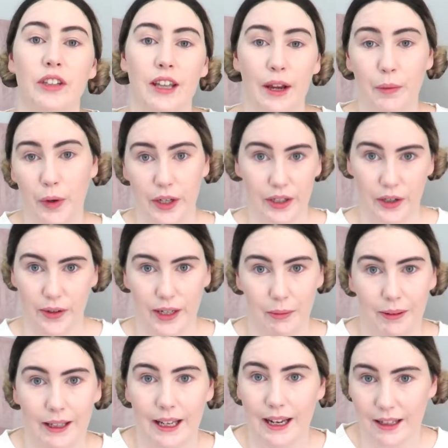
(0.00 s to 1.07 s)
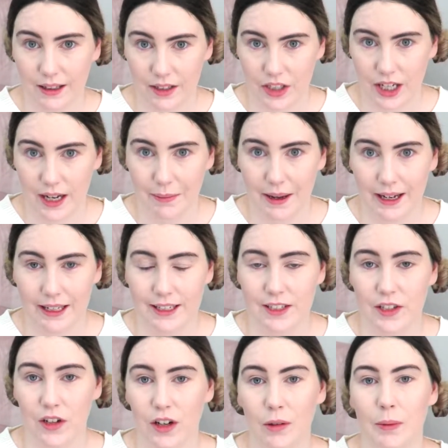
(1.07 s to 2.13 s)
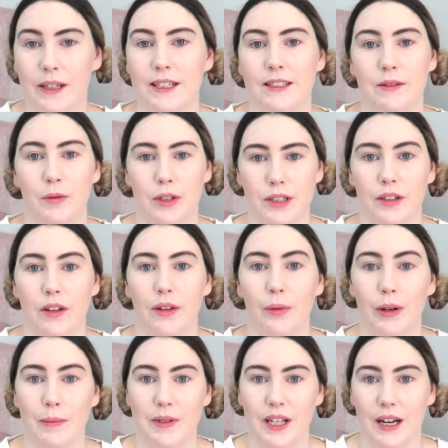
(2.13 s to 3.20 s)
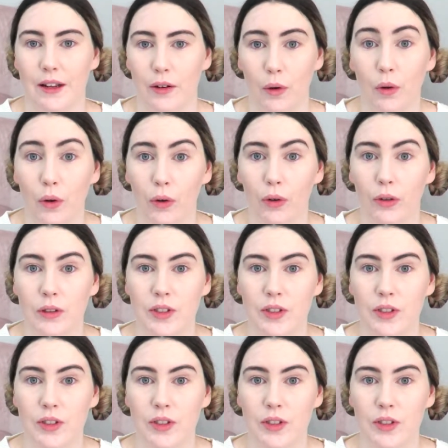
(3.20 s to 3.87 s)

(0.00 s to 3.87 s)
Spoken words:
they weren't going to be getting the chair back in stock because it wasn't on the website at all.